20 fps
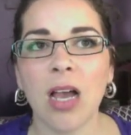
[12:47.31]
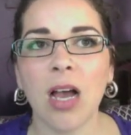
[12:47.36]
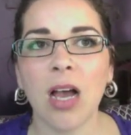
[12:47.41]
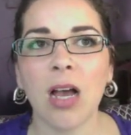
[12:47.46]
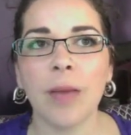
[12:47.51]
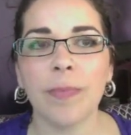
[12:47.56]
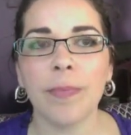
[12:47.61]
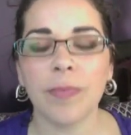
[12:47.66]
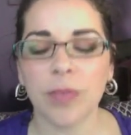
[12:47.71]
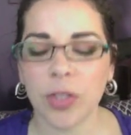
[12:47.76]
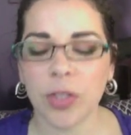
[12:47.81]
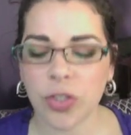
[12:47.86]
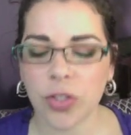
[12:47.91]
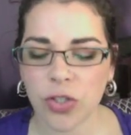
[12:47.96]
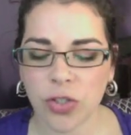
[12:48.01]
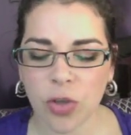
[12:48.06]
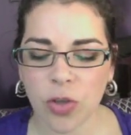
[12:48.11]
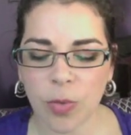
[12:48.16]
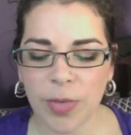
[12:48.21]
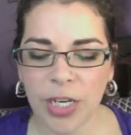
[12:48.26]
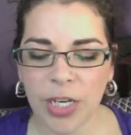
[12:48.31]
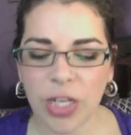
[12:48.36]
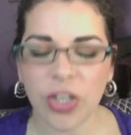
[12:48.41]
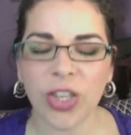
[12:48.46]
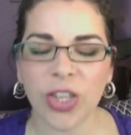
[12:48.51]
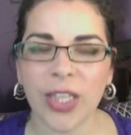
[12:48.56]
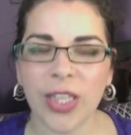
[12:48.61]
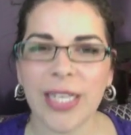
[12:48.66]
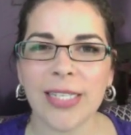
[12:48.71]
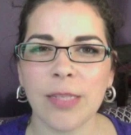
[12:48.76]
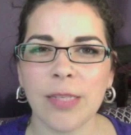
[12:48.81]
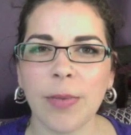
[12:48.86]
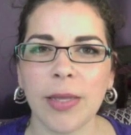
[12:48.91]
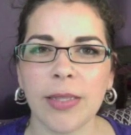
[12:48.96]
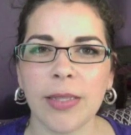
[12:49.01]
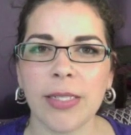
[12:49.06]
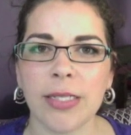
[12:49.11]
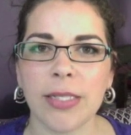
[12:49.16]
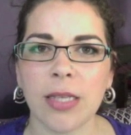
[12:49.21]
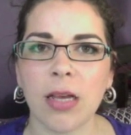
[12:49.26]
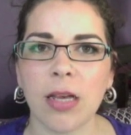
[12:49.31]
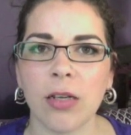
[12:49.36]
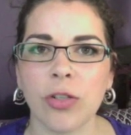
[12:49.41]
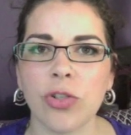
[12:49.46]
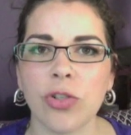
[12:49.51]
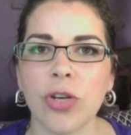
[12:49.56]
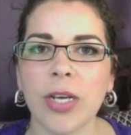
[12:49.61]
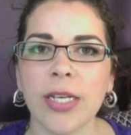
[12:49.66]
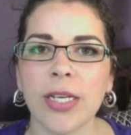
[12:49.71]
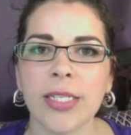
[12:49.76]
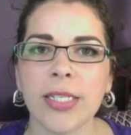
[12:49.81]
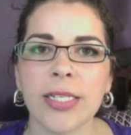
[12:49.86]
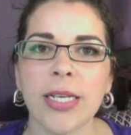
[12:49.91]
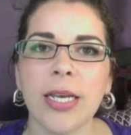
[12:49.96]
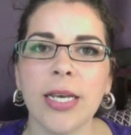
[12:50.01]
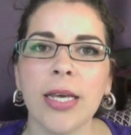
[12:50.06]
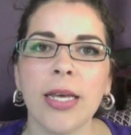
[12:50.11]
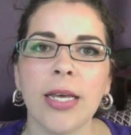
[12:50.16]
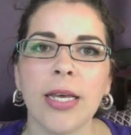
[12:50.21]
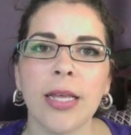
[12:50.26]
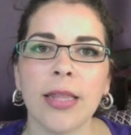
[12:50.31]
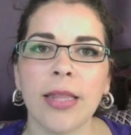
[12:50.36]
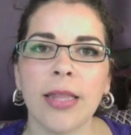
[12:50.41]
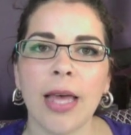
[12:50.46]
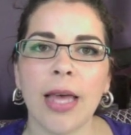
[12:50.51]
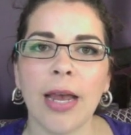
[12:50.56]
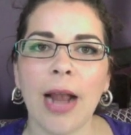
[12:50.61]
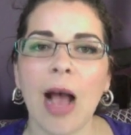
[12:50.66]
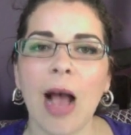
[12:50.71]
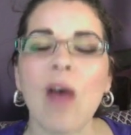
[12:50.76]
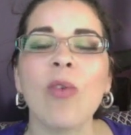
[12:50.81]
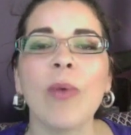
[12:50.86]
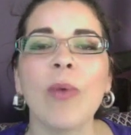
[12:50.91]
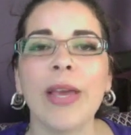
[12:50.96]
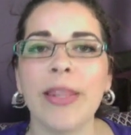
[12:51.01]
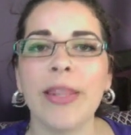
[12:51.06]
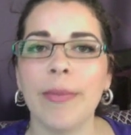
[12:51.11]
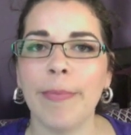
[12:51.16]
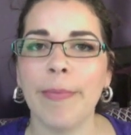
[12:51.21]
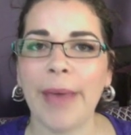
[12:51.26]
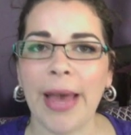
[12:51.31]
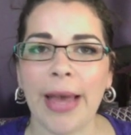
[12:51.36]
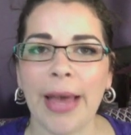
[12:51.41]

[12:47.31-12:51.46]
There's so many good things about this contract that outweigh the bad.